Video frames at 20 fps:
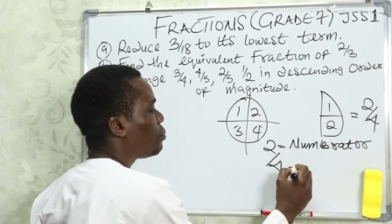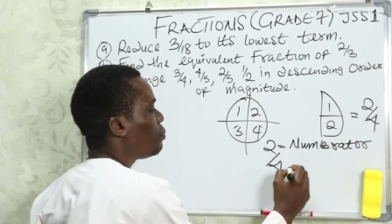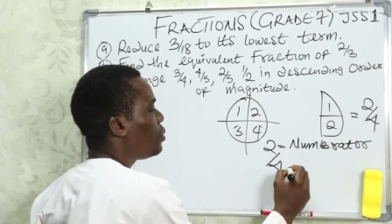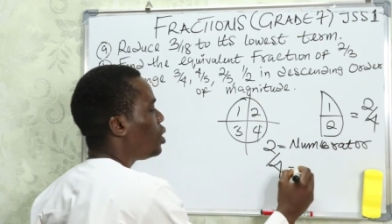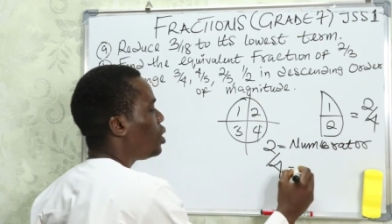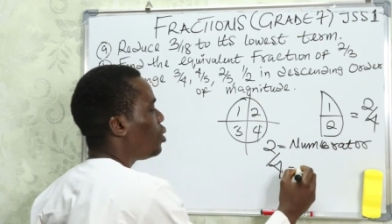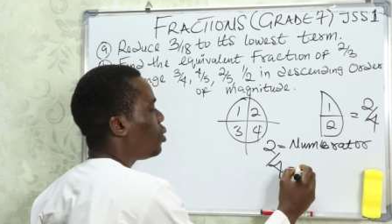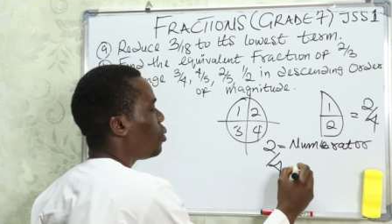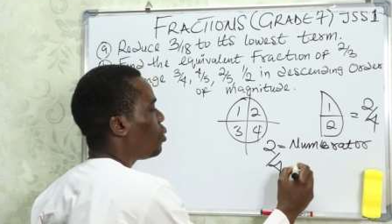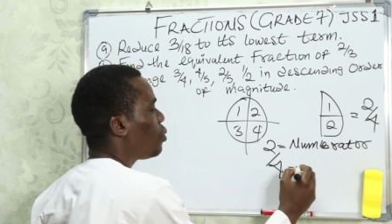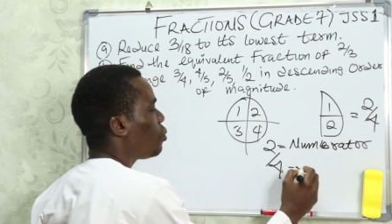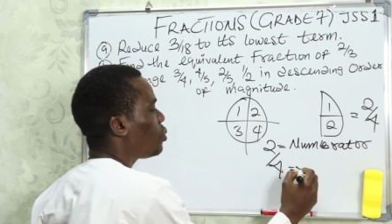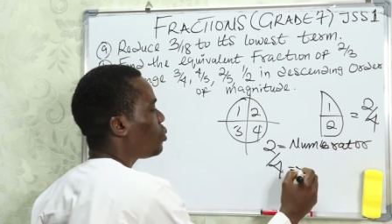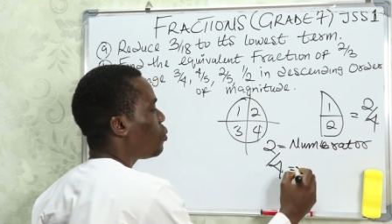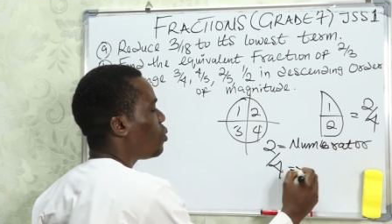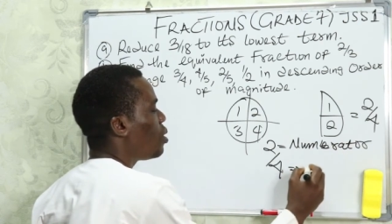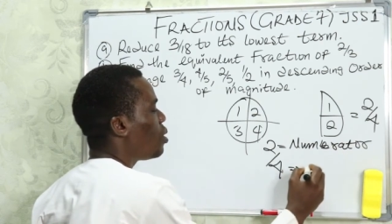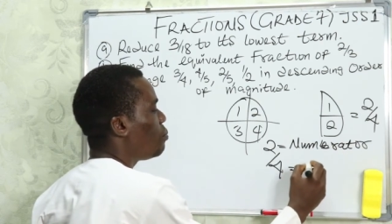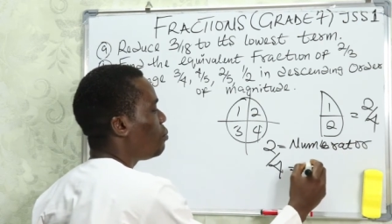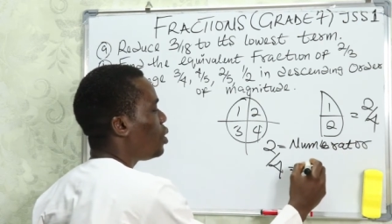below, the
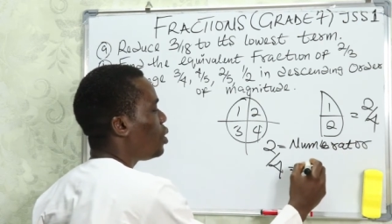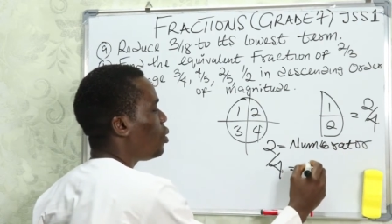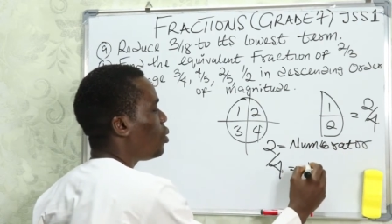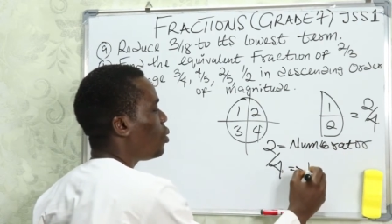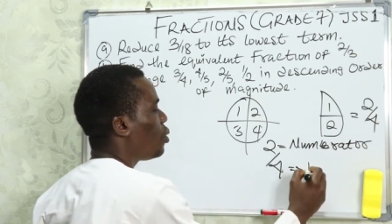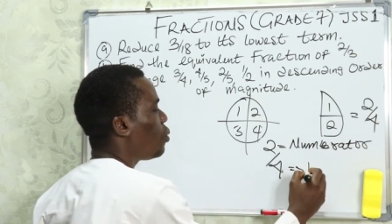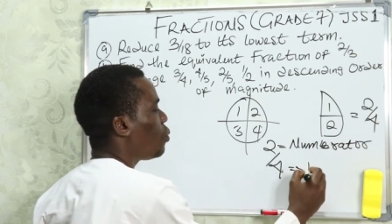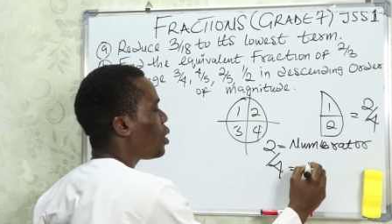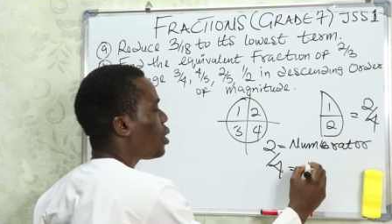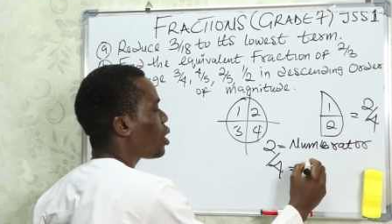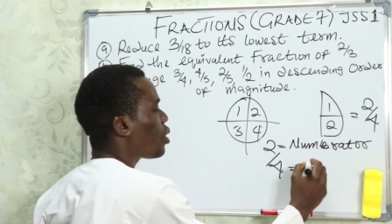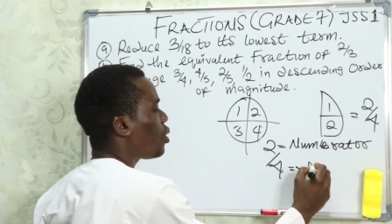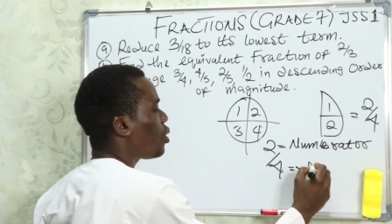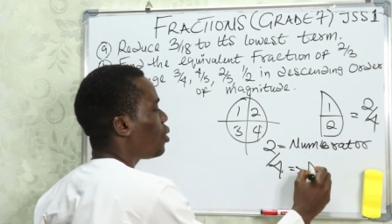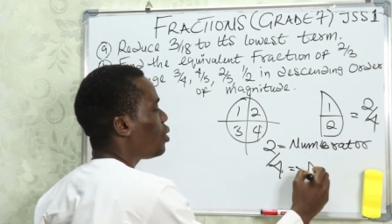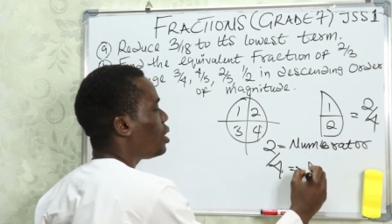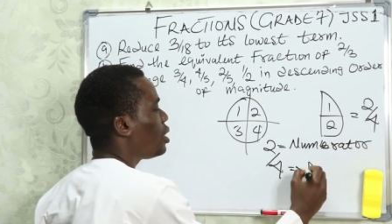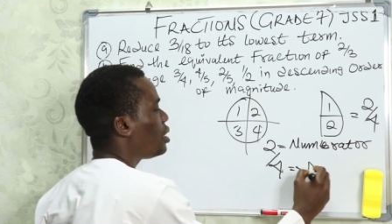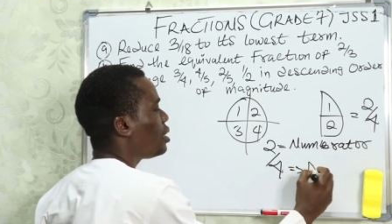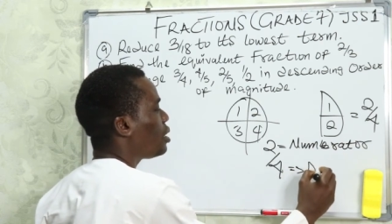one below, we
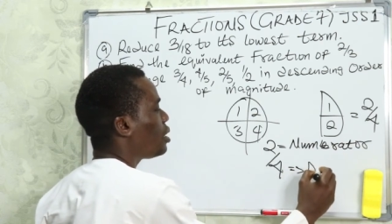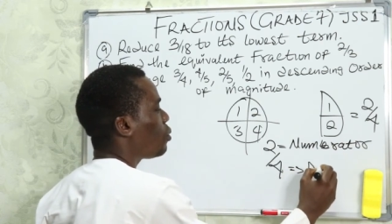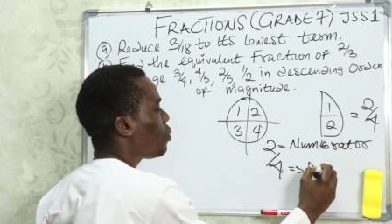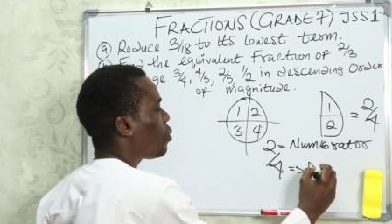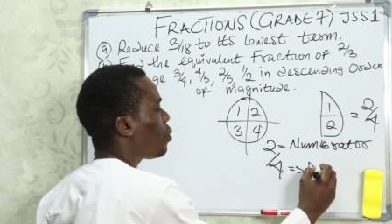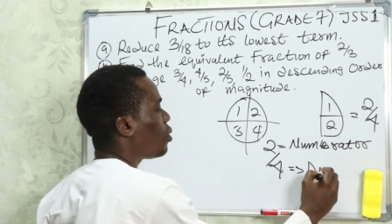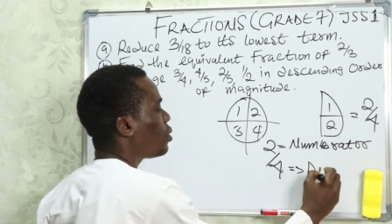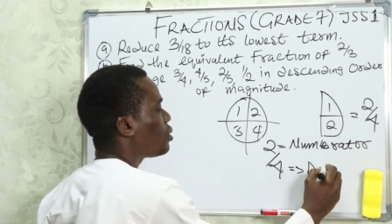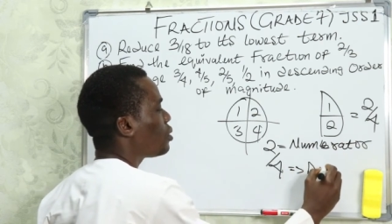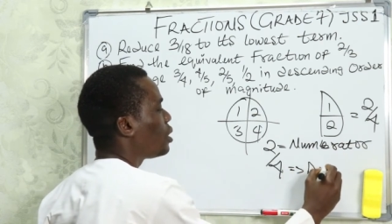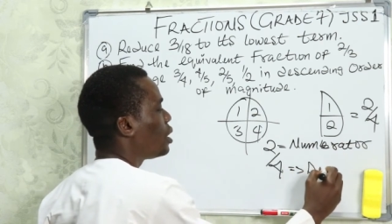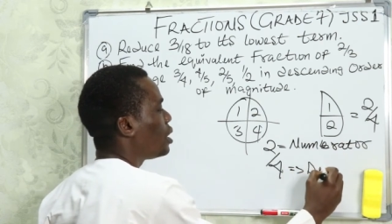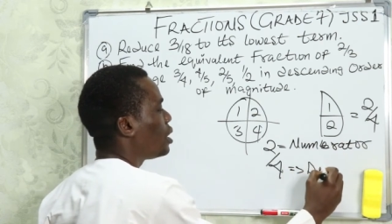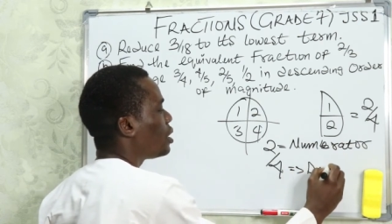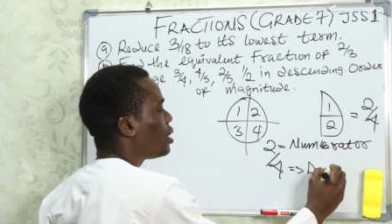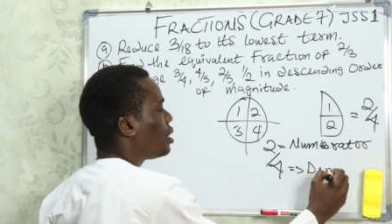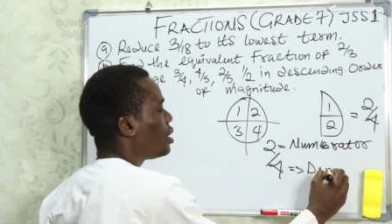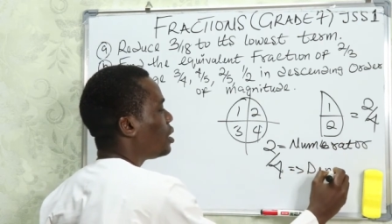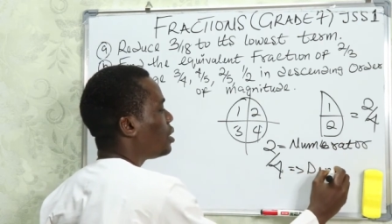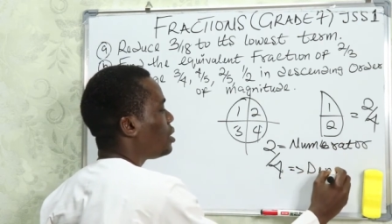call it the what?
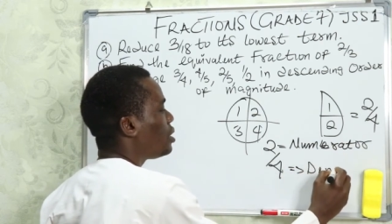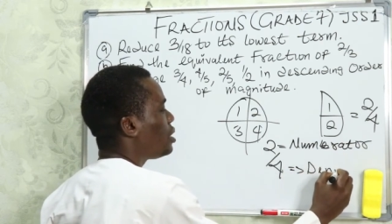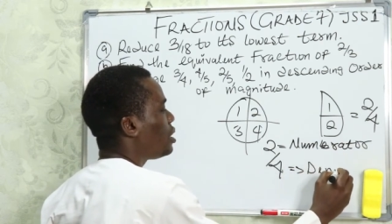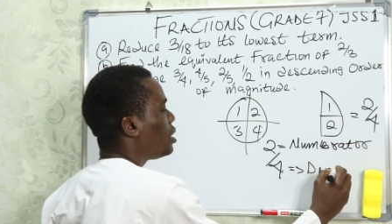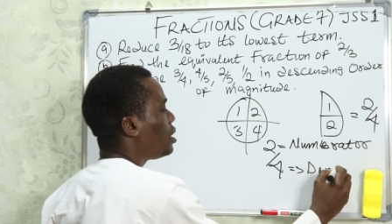The